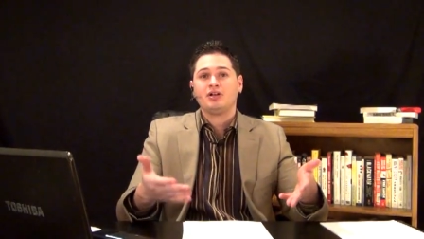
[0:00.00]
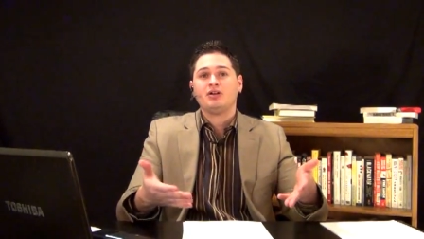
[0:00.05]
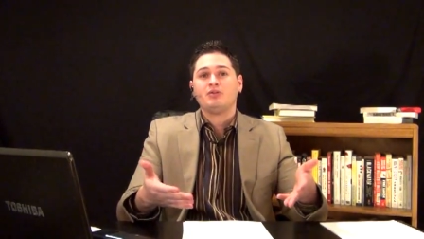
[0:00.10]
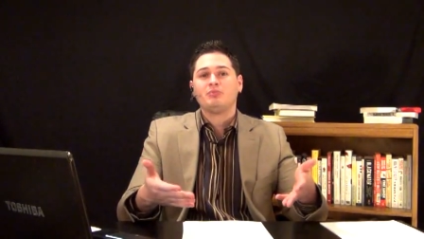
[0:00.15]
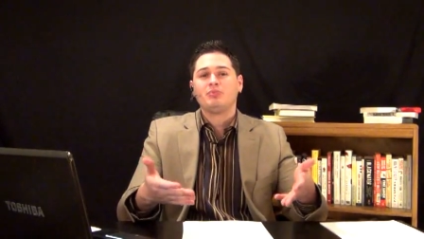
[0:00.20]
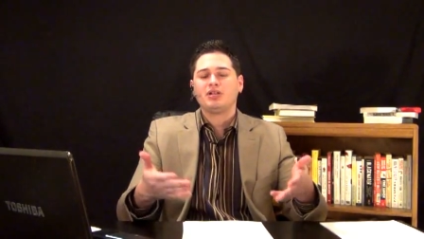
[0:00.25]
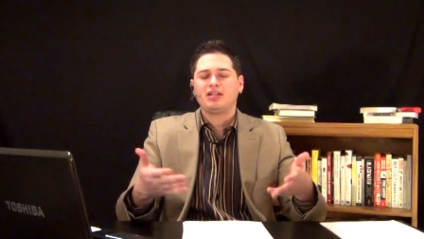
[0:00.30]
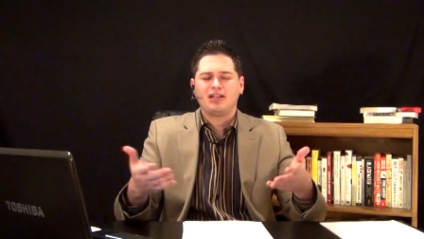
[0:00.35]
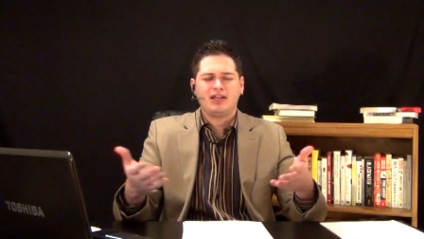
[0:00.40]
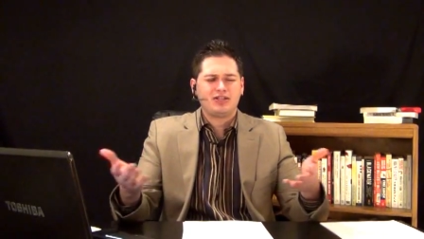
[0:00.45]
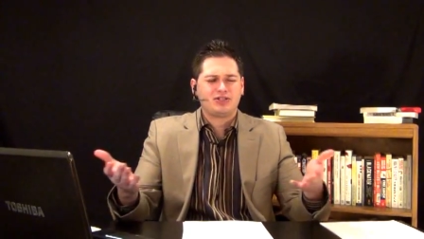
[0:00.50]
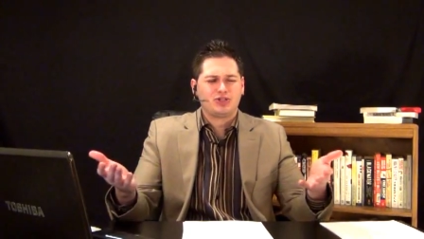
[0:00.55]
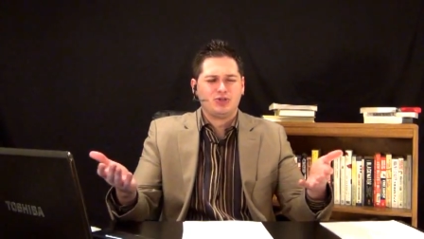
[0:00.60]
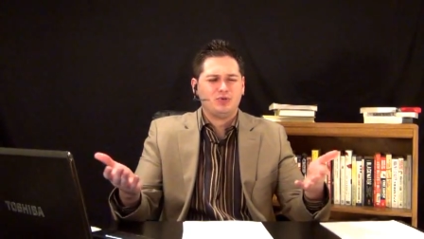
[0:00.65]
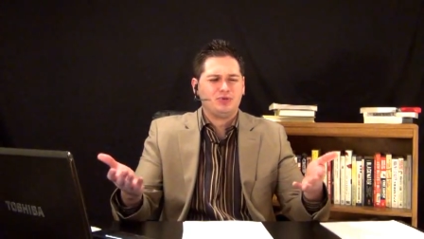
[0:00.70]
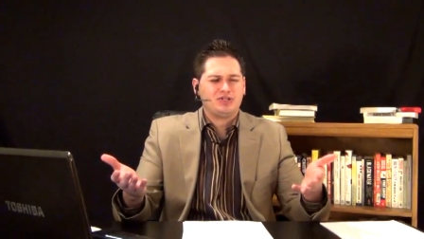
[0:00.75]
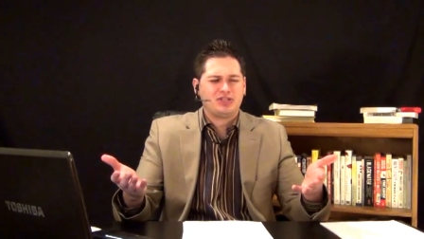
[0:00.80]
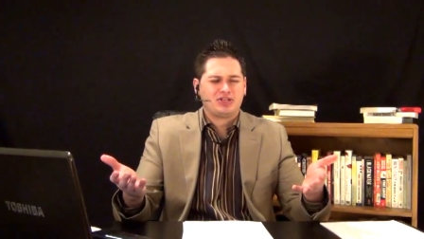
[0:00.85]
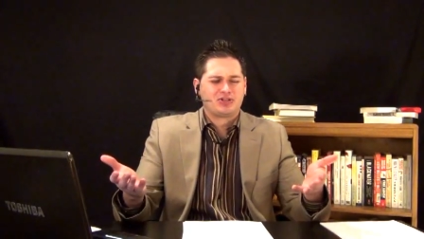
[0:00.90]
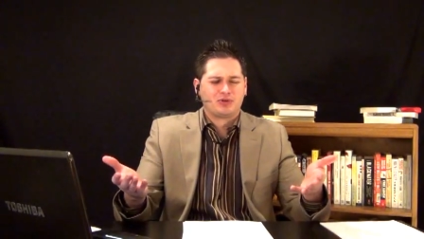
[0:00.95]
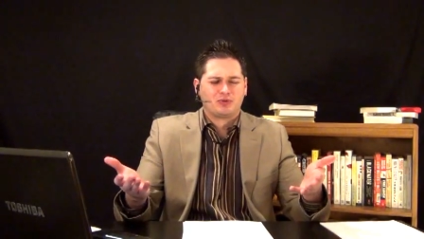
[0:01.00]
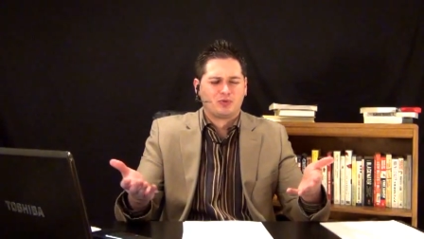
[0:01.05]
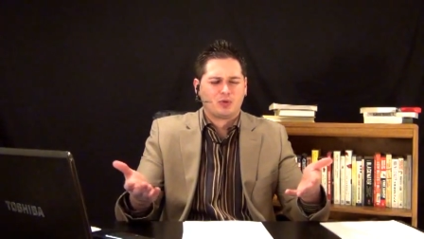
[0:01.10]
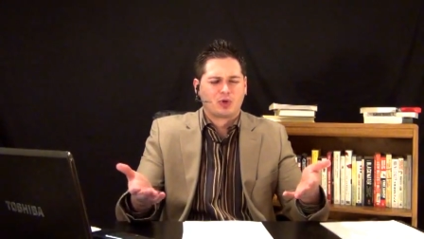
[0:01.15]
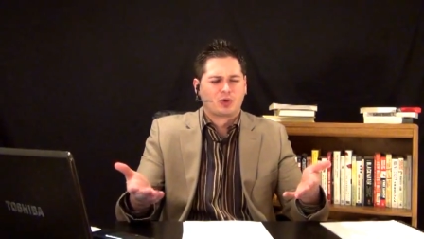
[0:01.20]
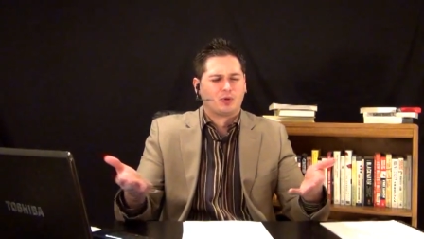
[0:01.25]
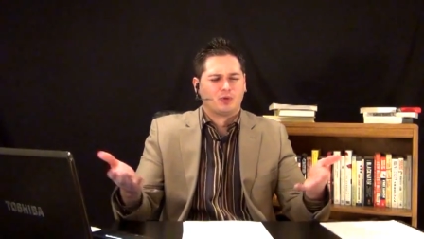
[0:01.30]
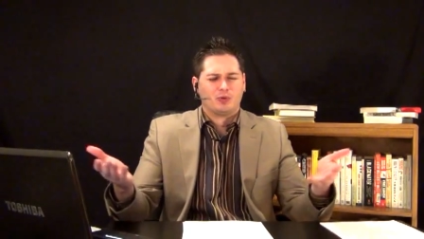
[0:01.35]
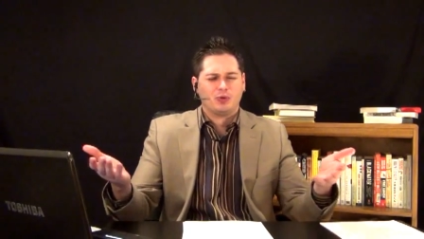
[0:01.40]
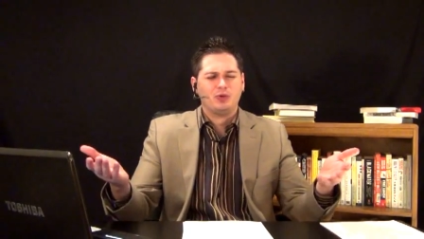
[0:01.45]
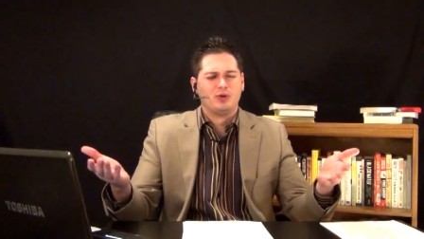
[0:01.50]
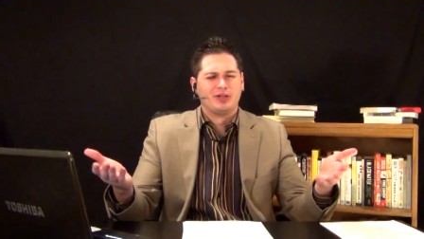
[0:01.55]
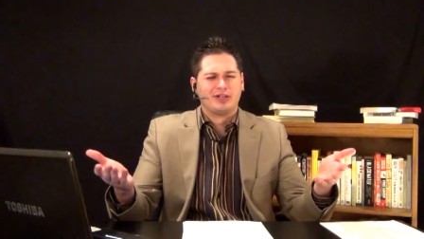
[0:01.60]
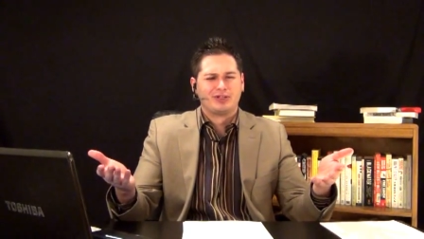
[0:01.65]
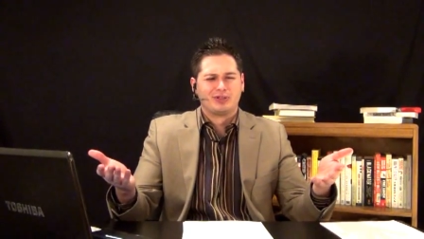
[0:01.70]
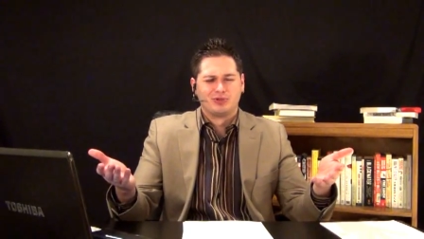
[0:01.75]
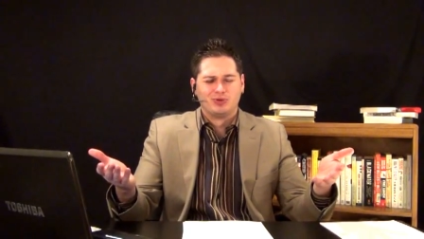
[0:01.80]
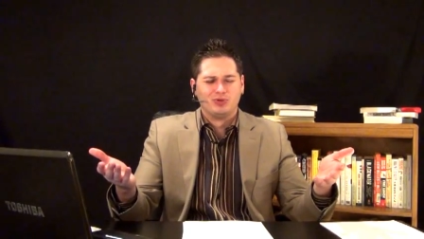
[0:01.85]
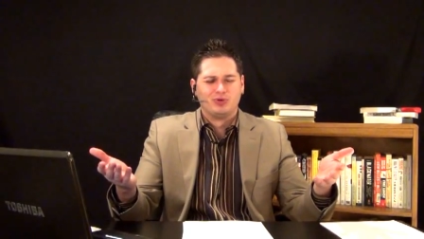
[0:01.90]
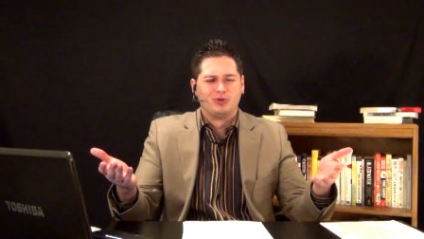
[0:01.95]
But it's used as a recruiting
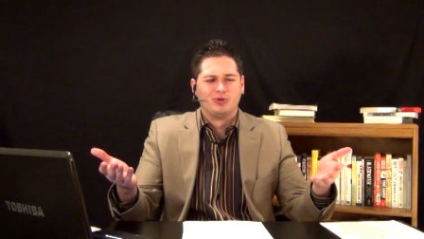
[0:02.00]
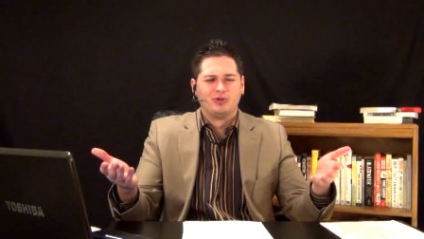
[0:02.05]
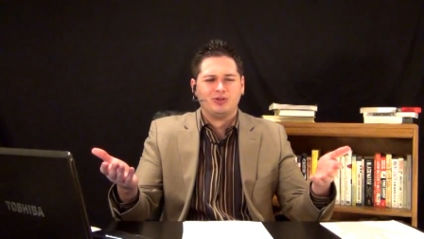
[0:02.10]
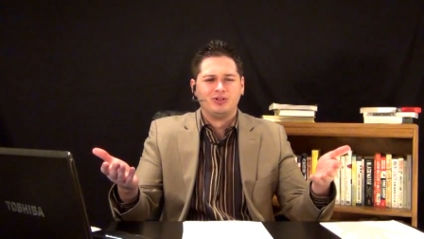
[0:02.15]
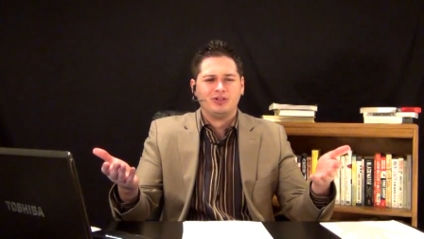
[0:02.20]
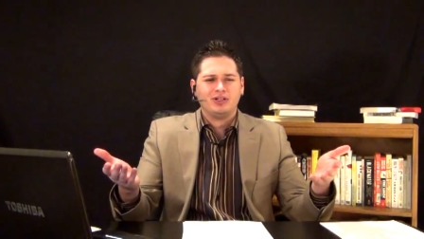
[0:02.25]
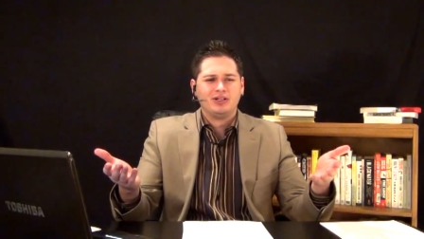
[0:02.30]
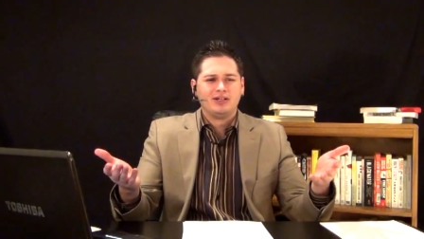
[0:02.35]
tool.